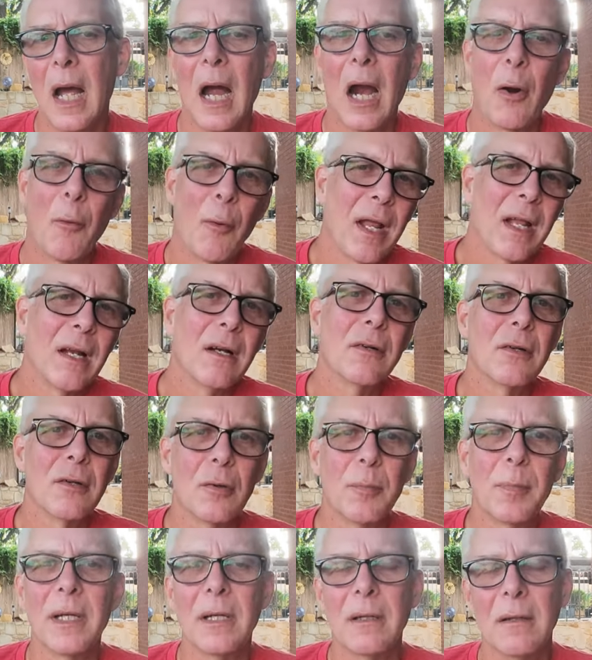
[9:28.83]
I ran a
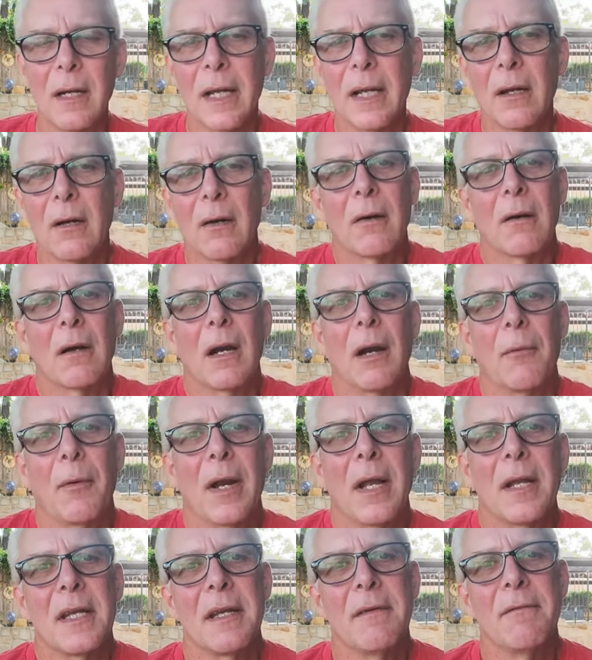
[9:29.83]
little bit later. I
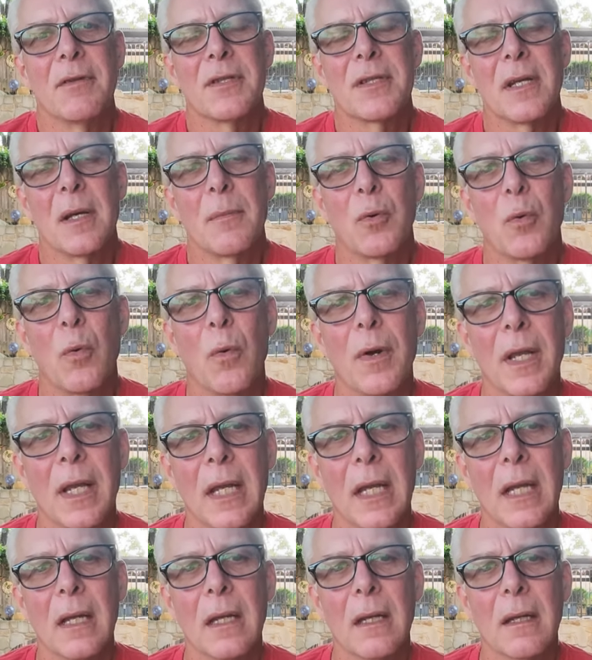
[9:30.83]
ran even some toward
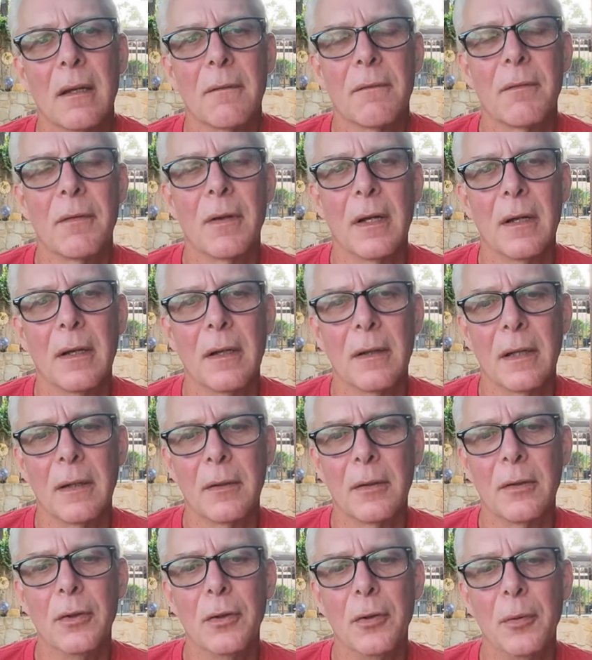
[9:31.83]
the end of the
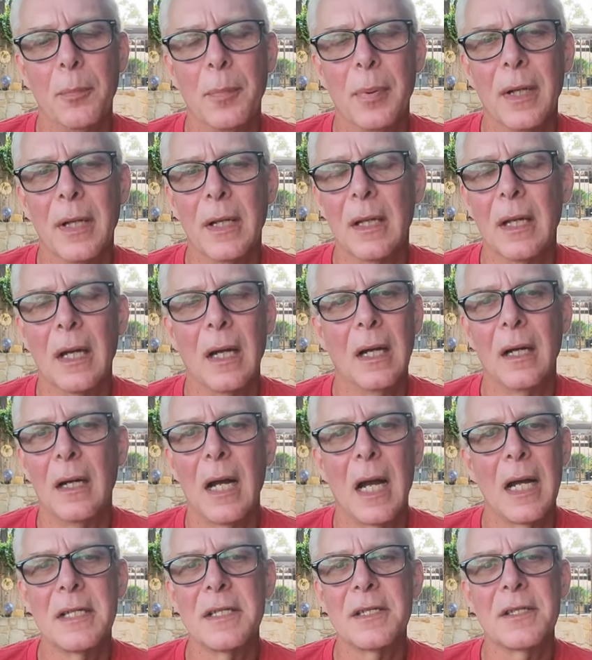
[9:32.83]
loop, but uh,
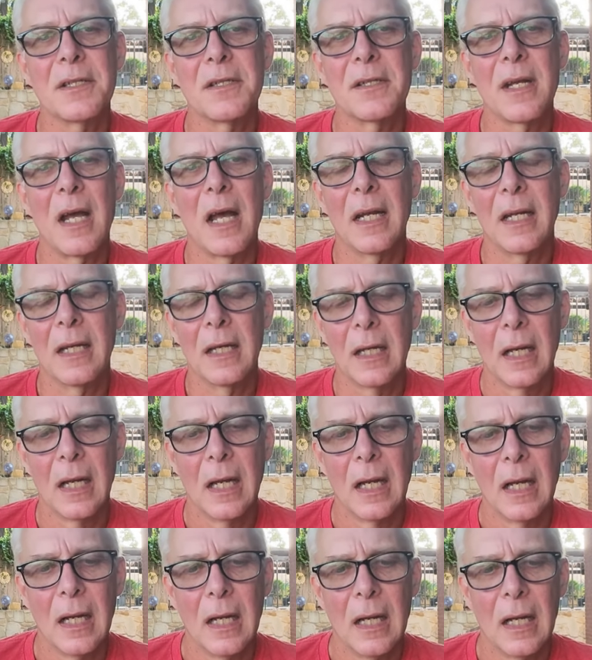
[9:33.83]
I just decided
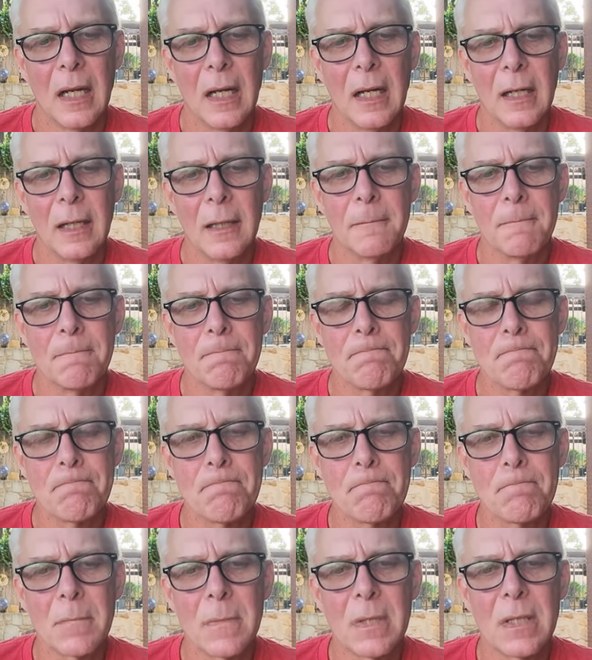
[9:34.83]
um,
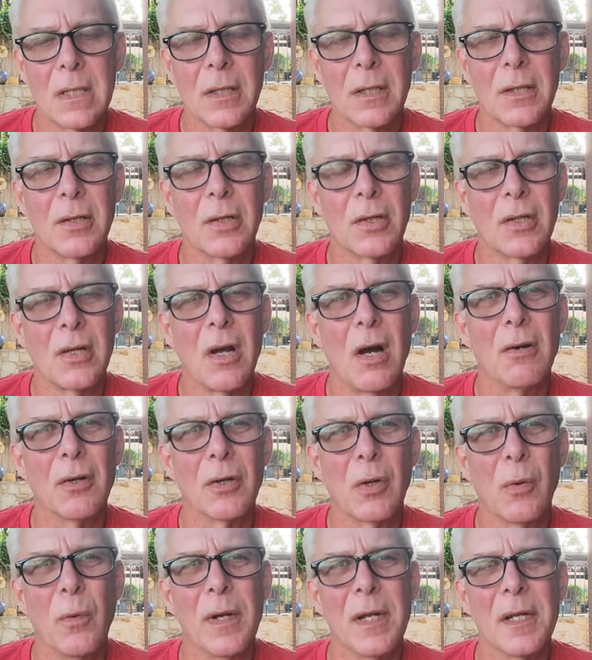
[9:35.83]
to, to, call
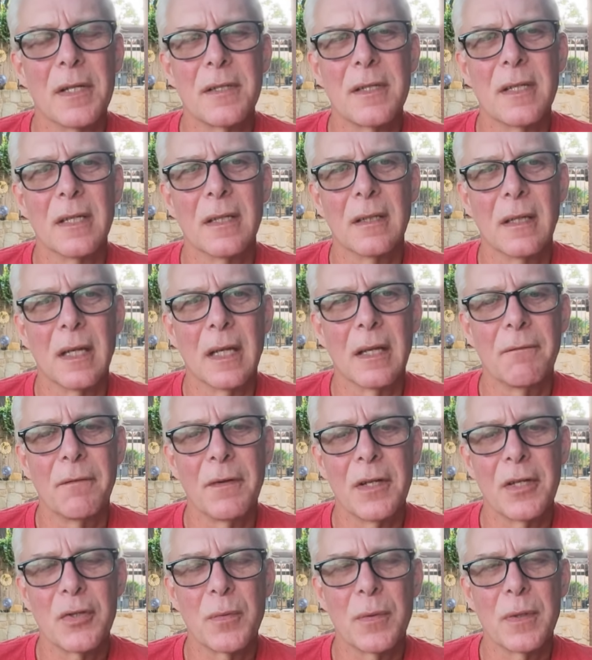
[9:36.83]
quits and, and
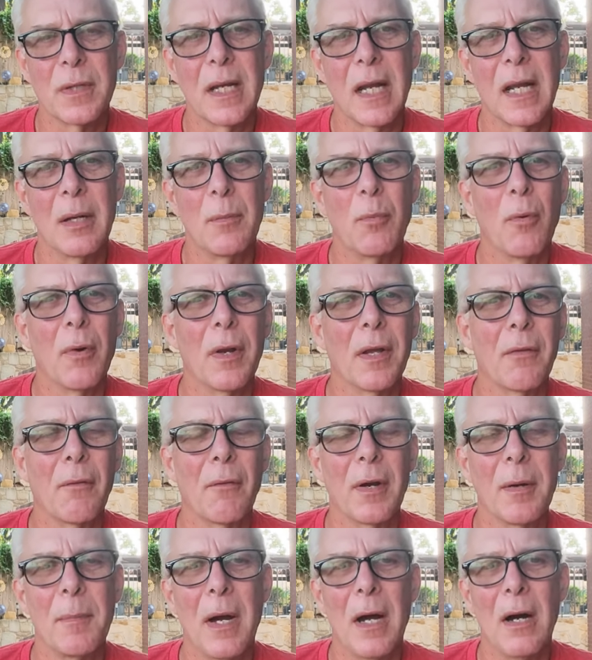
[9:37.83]
finish with an
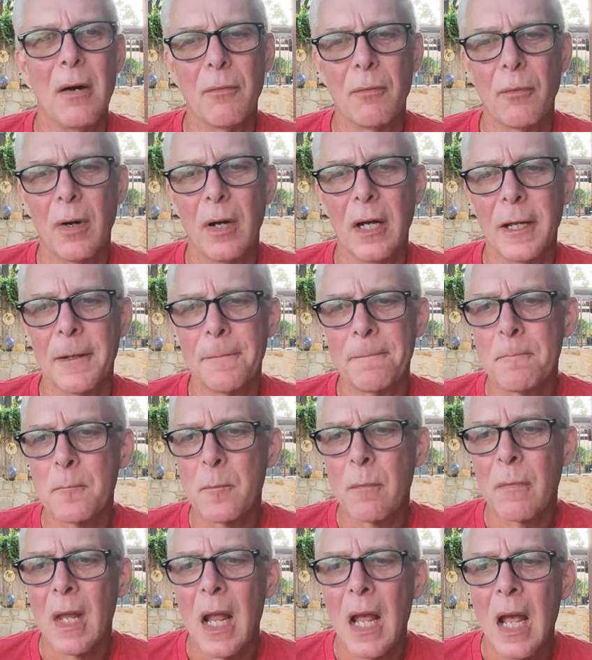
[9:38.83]
8.3 mile run.
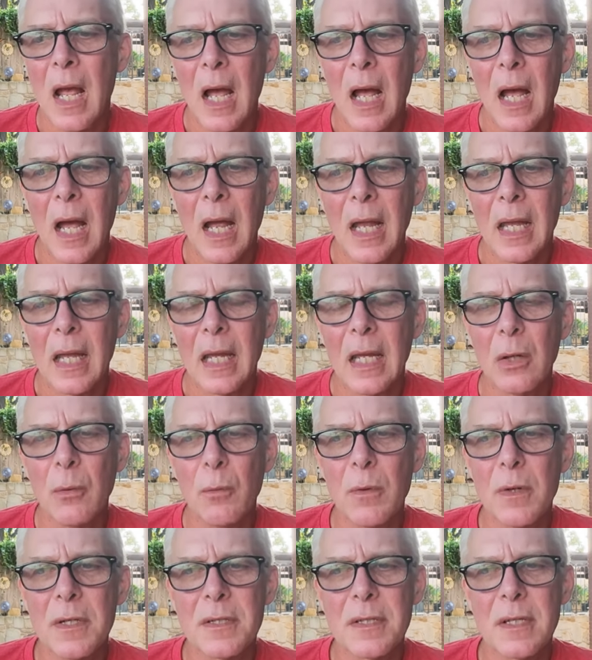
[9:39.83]
It
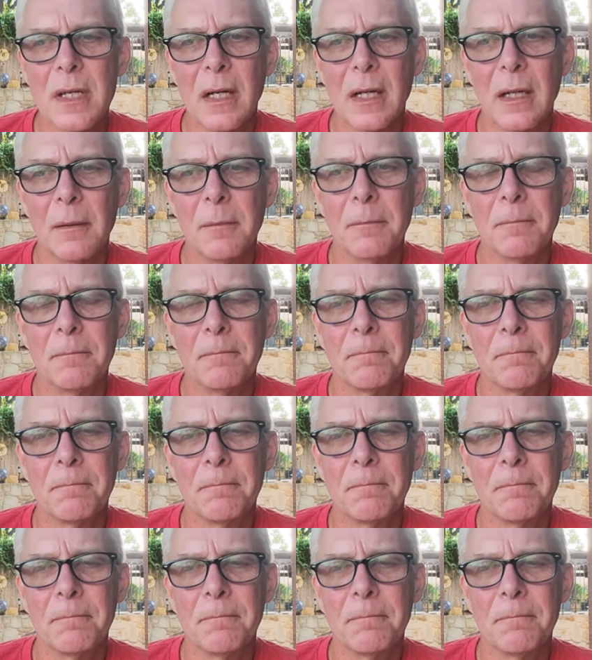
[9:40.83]
was uh,